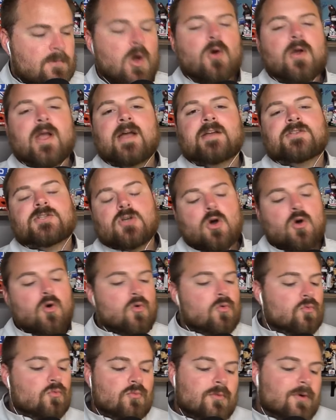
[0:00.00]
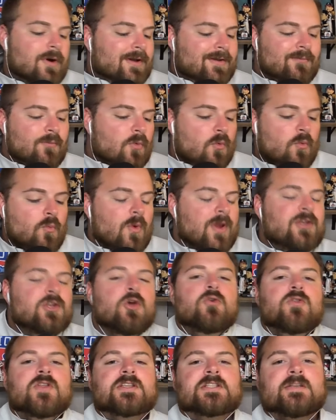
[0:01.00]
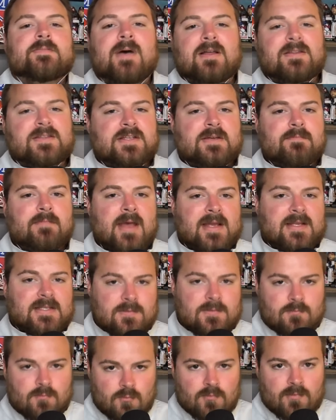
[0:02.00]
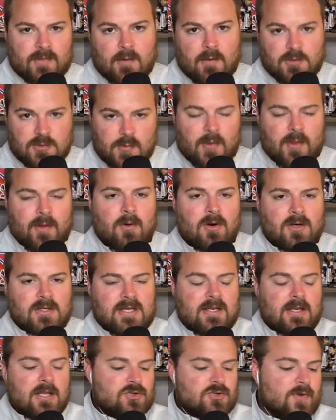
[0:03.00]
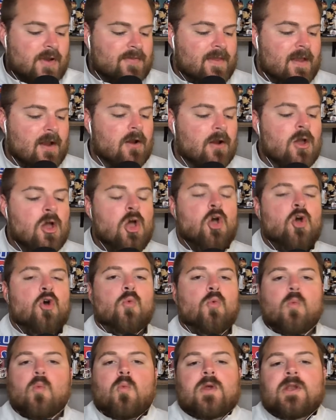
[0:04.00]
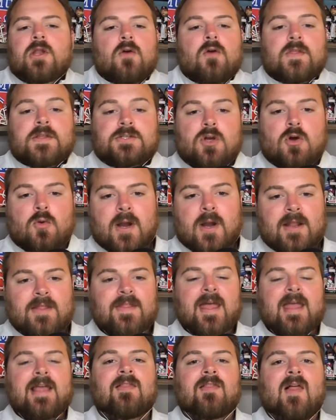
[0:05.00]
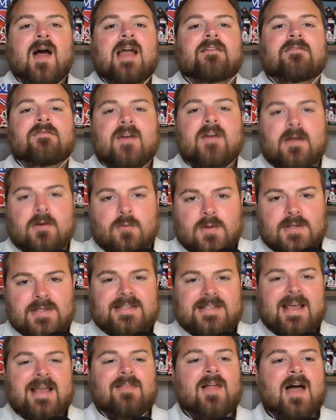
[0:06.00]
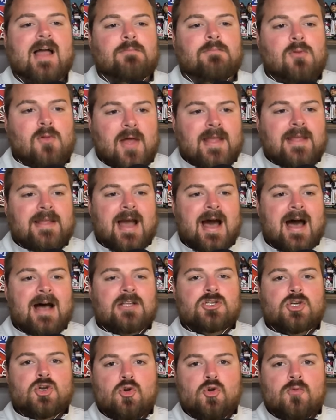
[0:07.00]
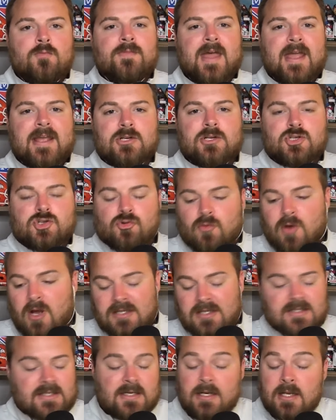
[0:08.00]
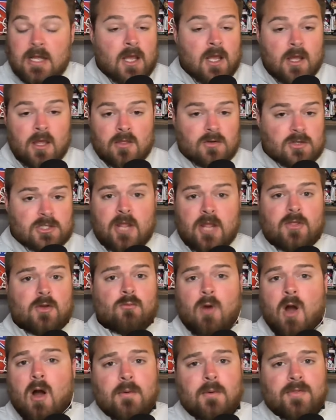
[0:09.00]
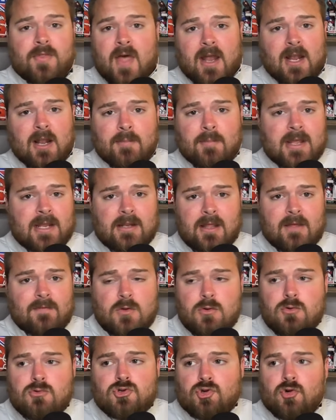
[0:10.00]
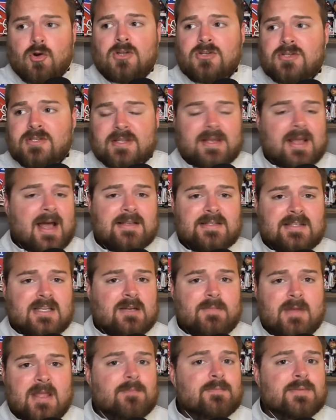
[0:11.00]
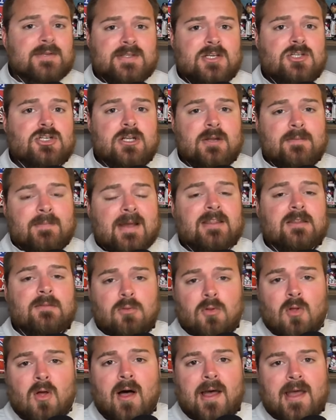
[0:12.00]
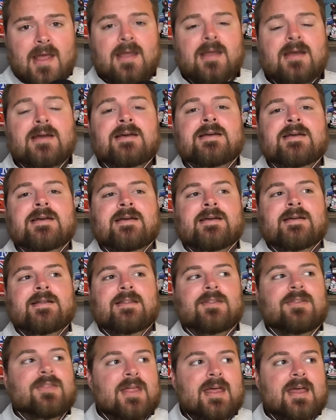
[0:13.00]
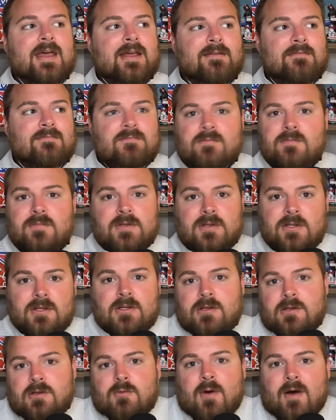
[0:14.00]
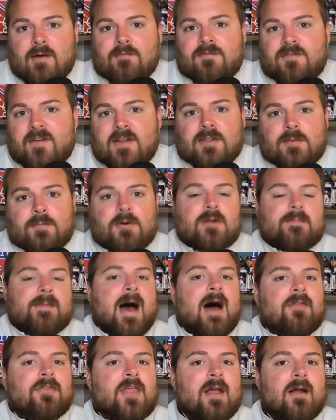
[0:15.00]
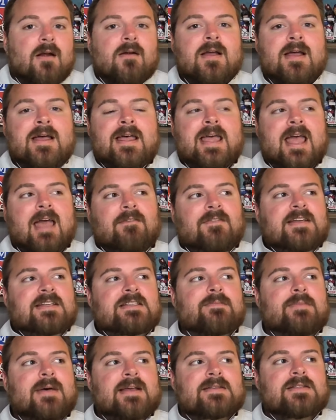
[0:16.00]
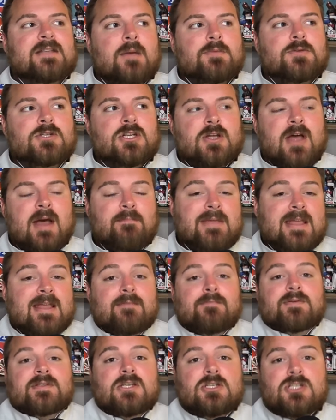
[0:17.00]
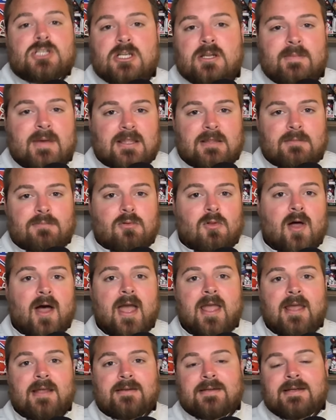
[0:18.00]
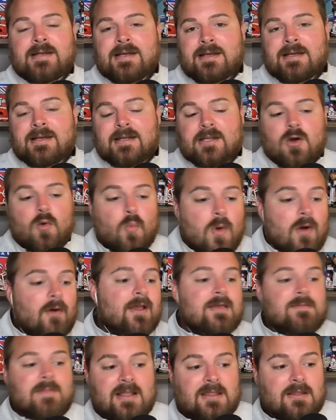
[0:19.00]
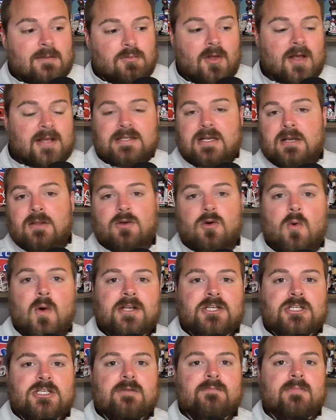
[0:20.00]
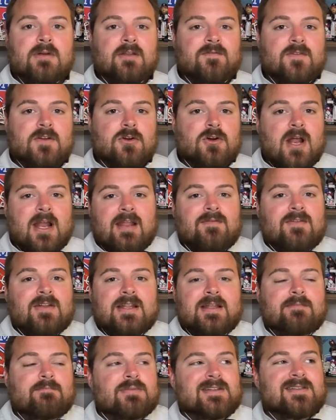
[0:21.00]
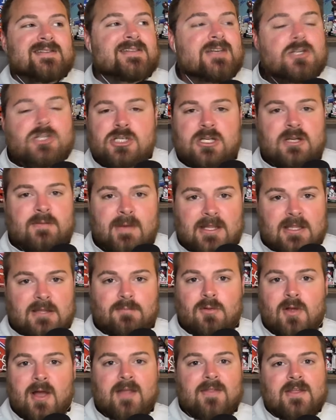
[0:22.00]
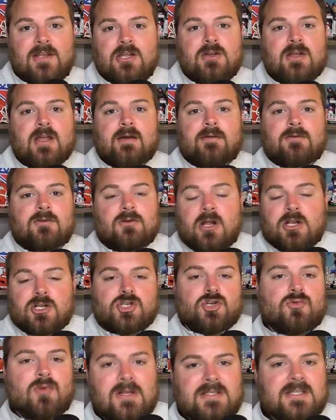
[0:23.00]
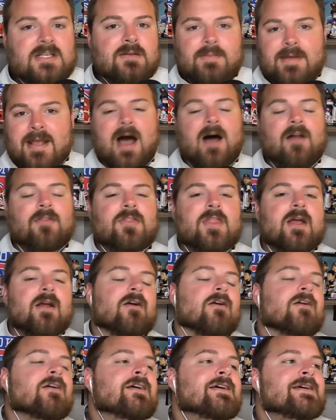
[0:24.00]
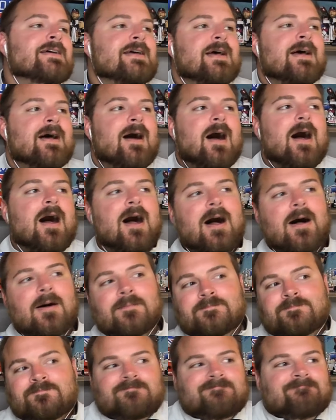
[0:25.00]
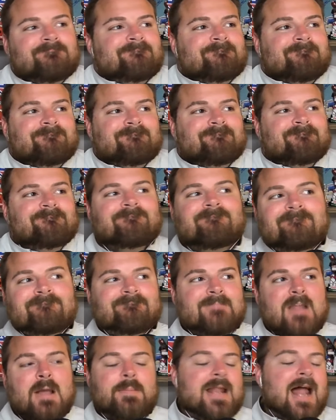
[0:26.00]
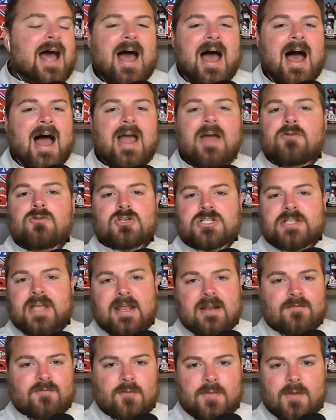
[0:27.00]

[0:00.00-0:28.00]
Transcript: Okay, so we knew this about Tim Banks, and that was Willie Martinez right there. We know this already. They like veterans. They like playing guys whom they can trust, and there's nothing wrong with that. I mean, if you trust that the guy's going to be in position to make the play, then you have faith to put him out there. If he's the best option to be in position to make the play, and, you know, will he make the play is another question, but if you're not even in position to make the play, then you're not trusted to be out there. I understand it from